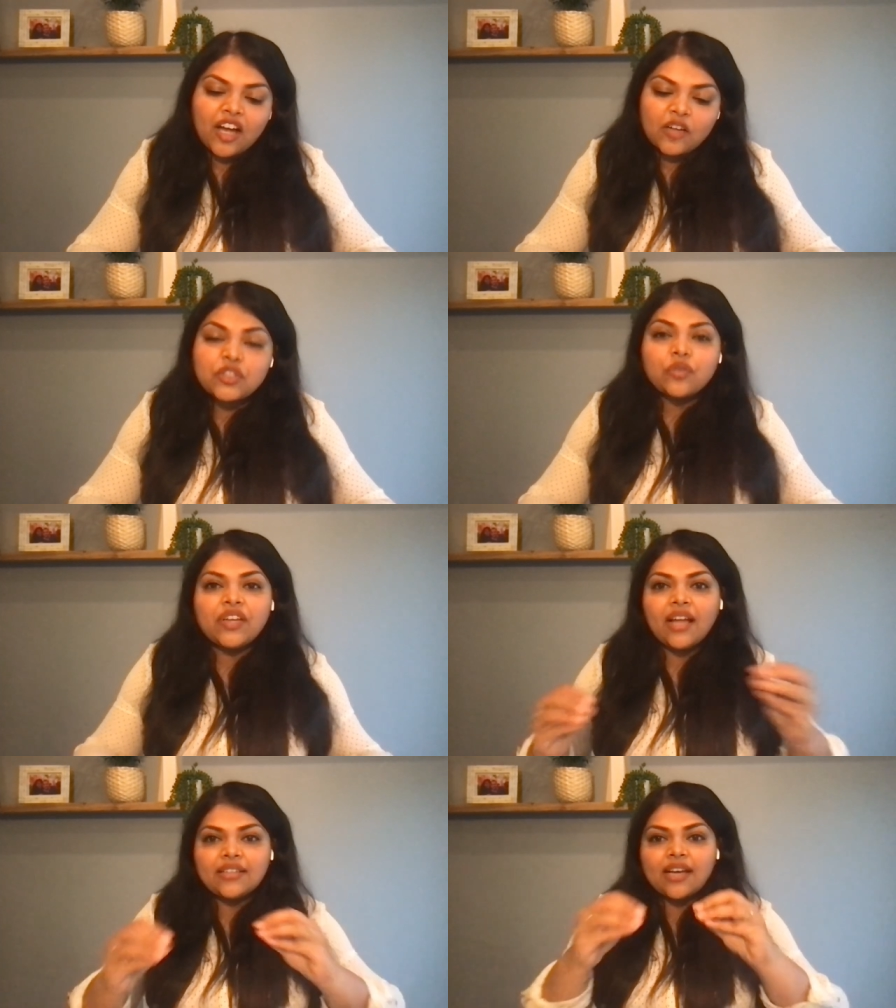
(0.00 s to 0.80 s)
So we
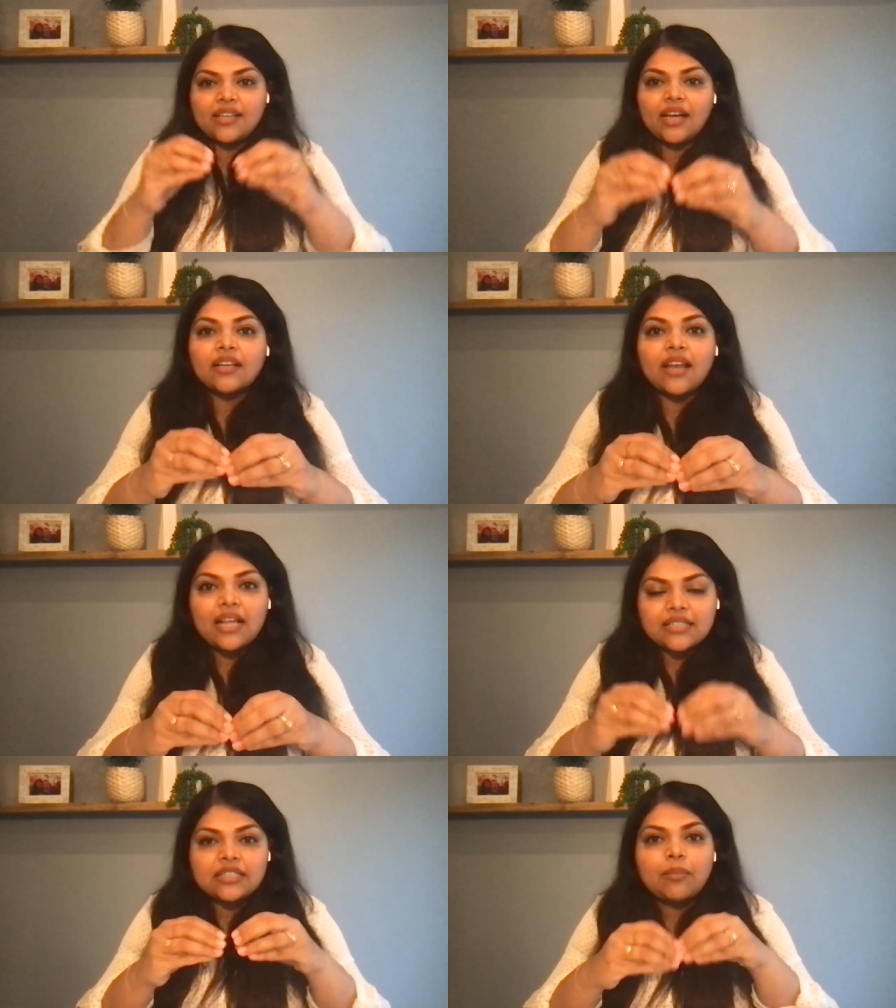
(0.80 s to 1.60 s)
had didactic
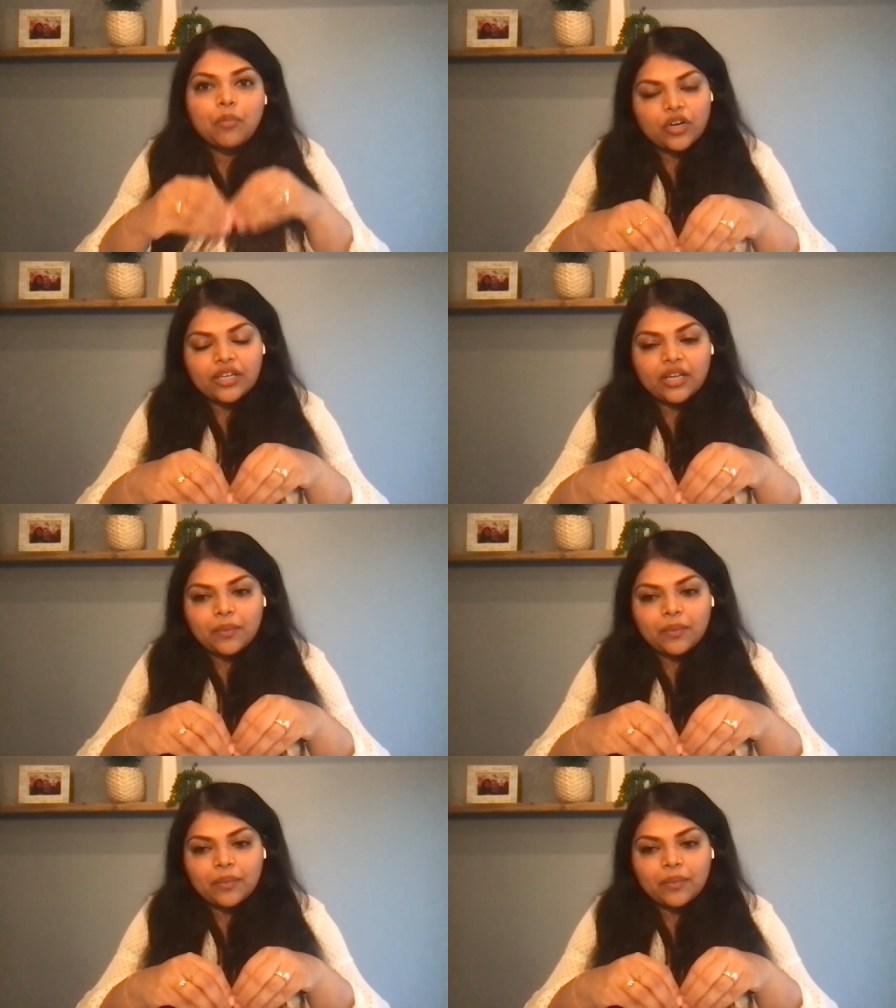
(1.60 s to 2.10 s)
classes in the morning. We